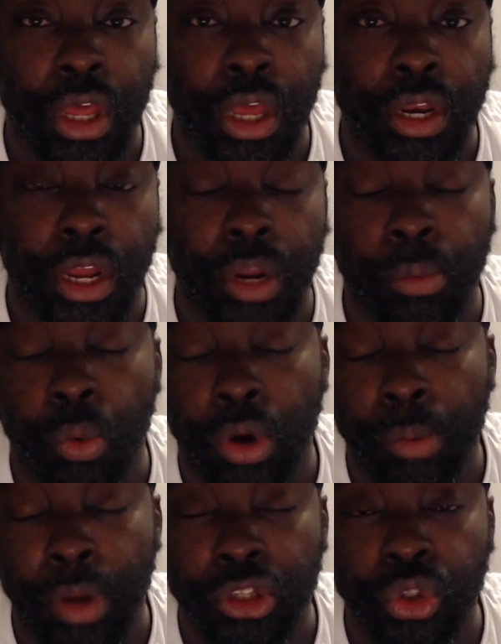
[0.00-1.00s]
Now, number one
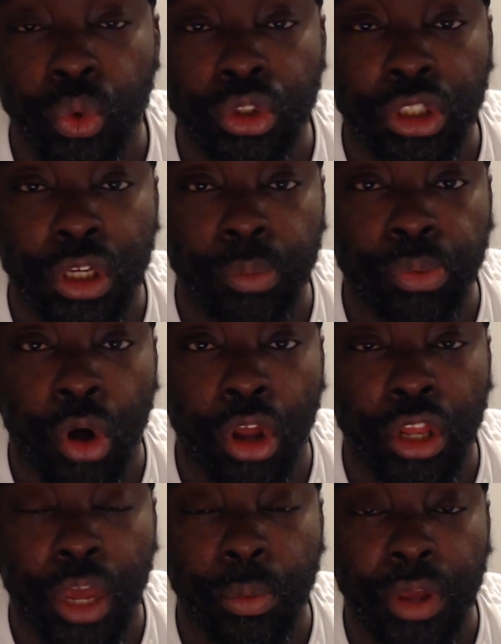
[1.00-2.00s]
on my two team
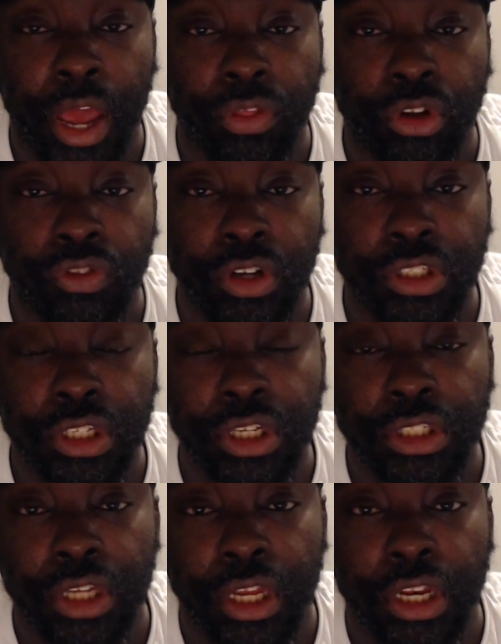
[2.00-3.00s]
parlay, we have the
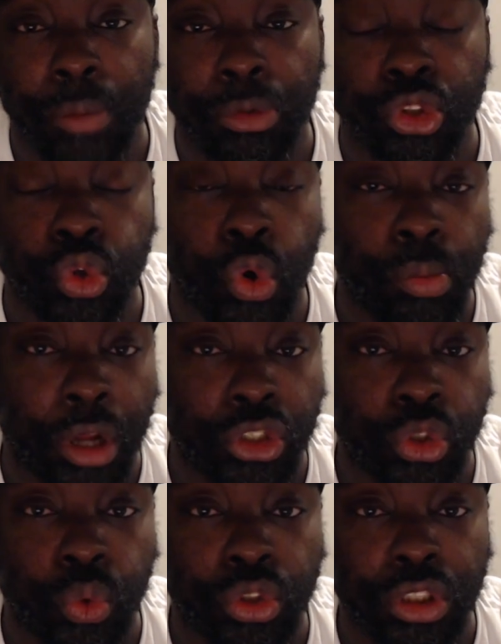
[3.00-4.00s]
Grizzlies, and number two on my
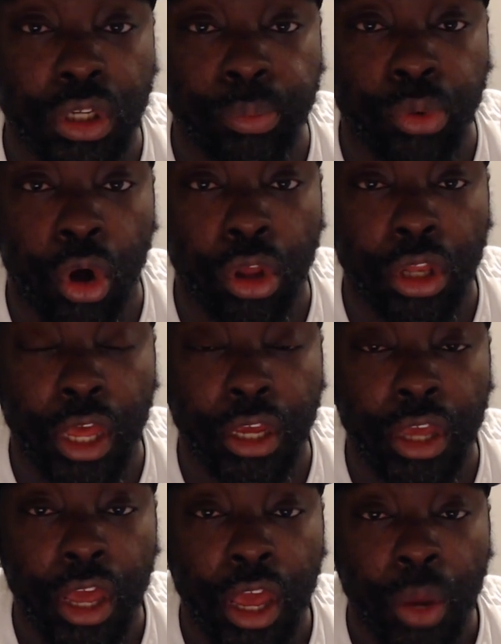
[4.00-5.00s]
two team parlay,
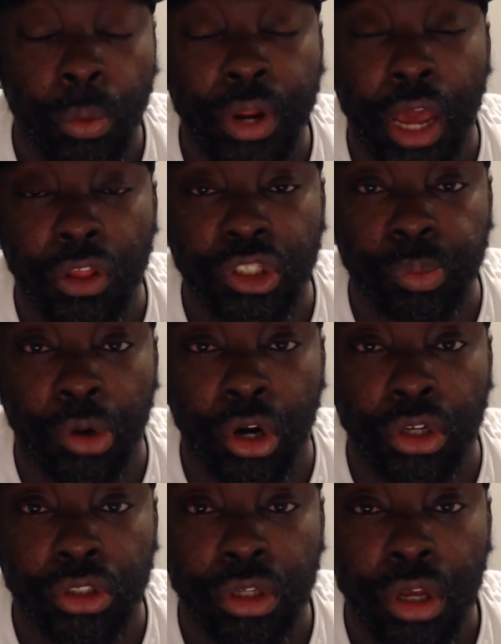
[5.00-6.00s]
we have the
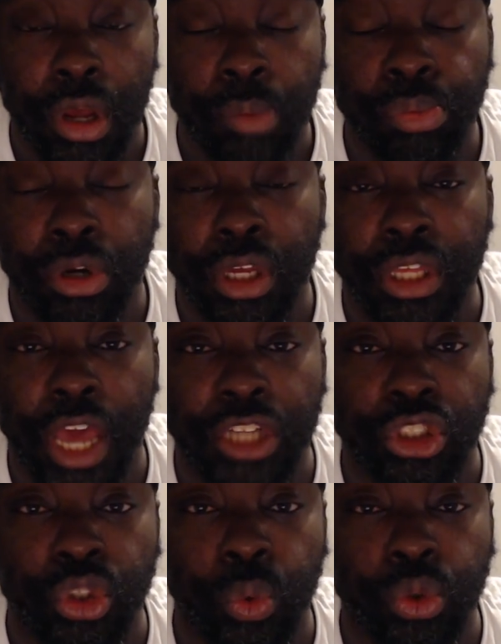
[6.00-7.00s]
Spurs book a catch,
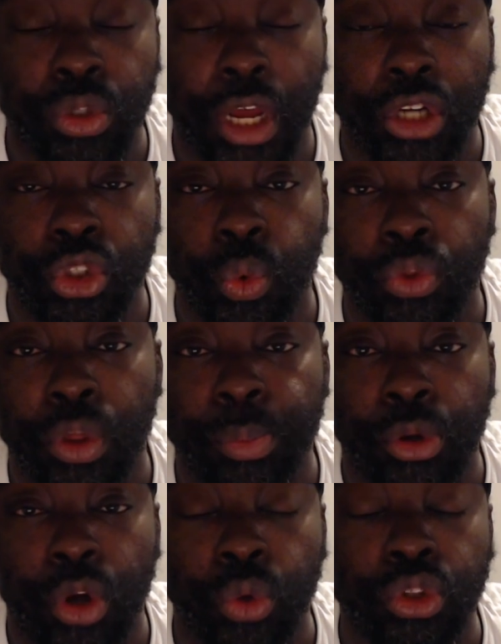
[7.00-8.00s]
to do what you got to do with it, but
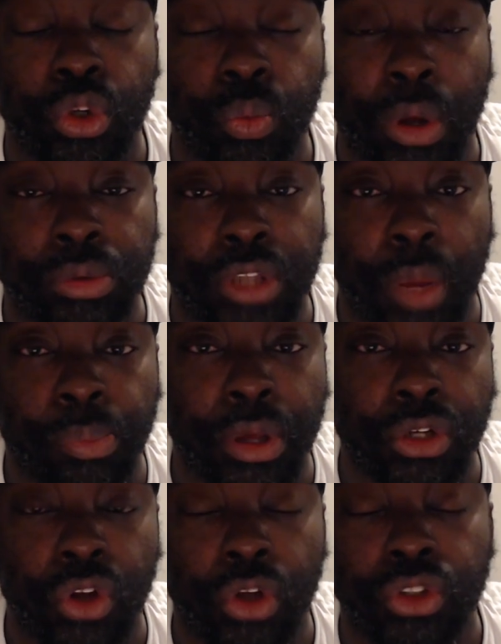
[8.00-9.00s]
go to the website,
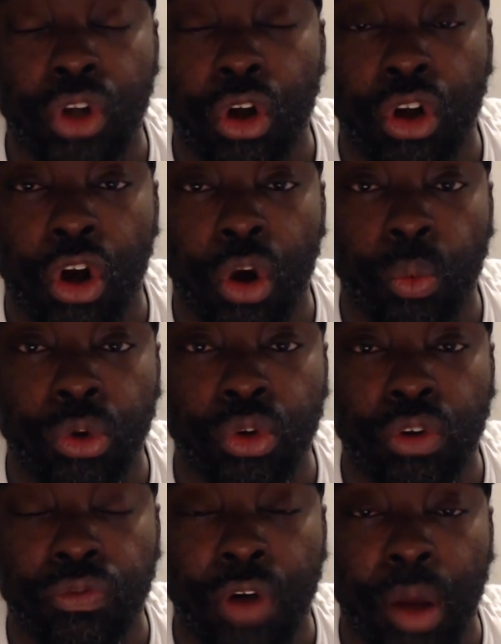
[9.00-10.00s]
pickdawgz.com, where you
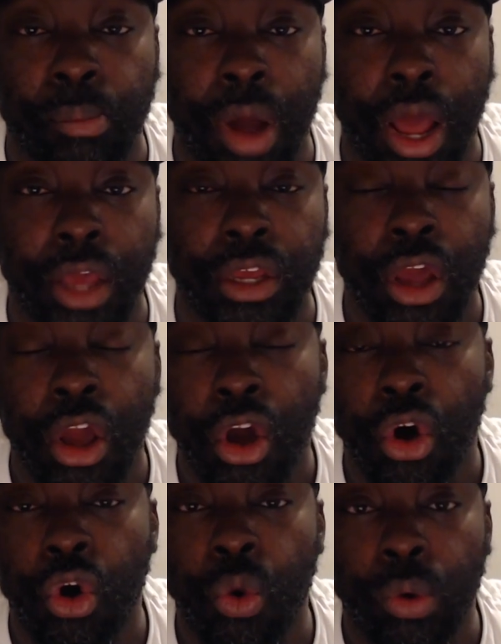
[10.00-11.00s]
can find mine
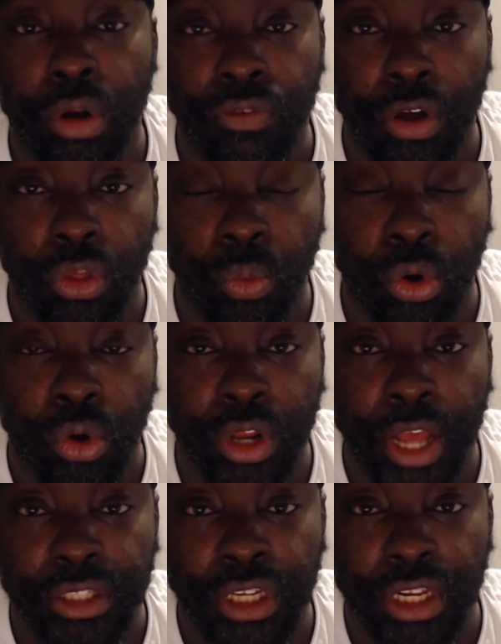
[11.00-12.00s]
or one of our other world
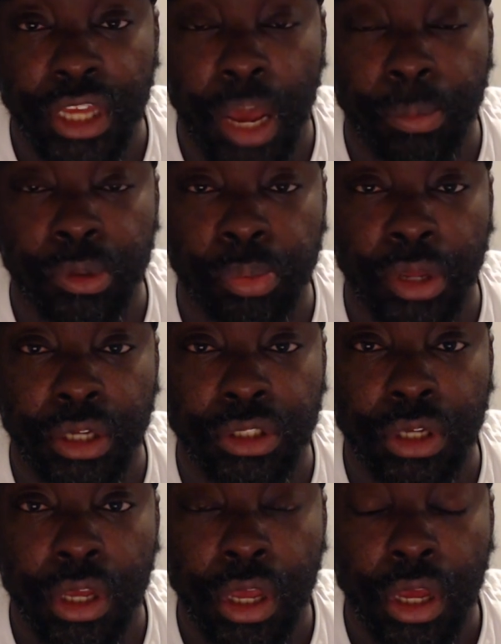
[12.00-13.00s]
class handicappers' picks.
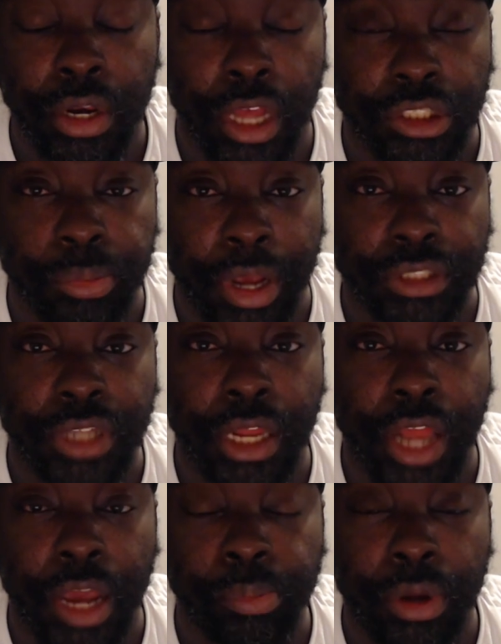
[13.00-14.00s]
Now, smash that
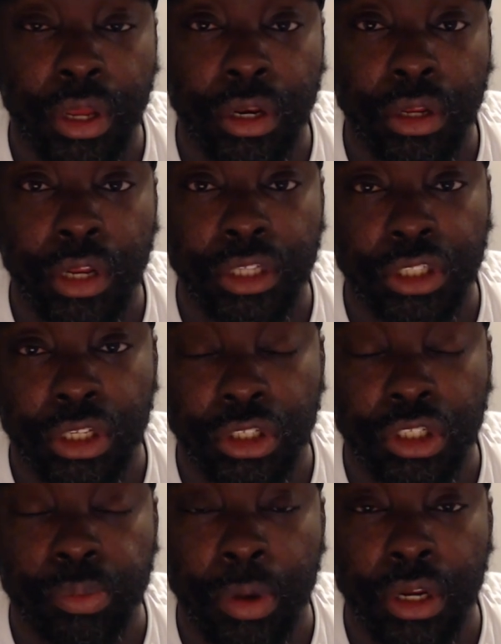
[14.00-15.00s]
like button, let's get
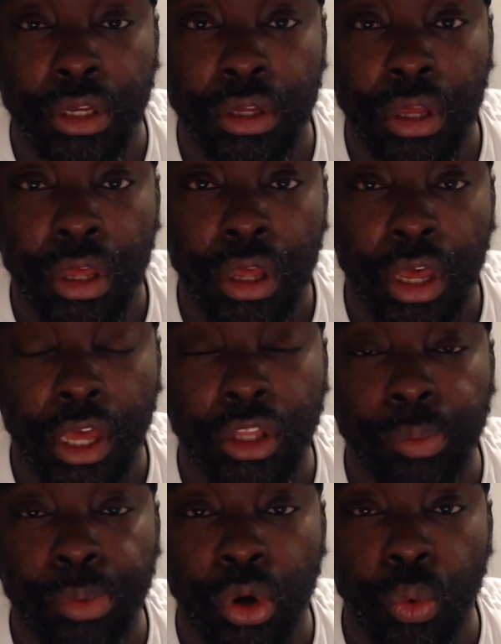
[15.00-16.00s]
this money, and hit the
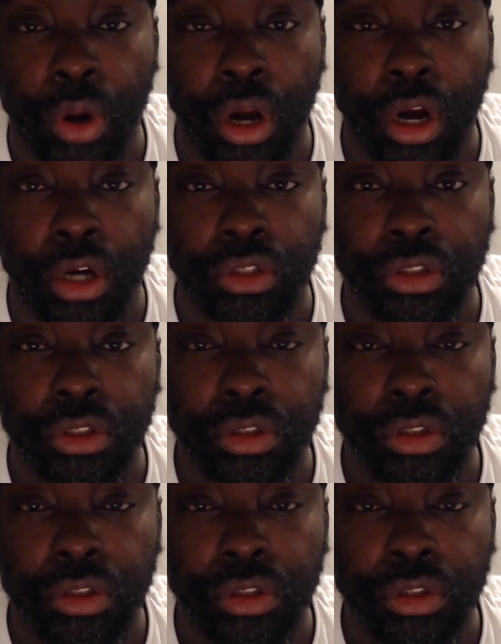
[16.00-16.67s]
book where it hurts.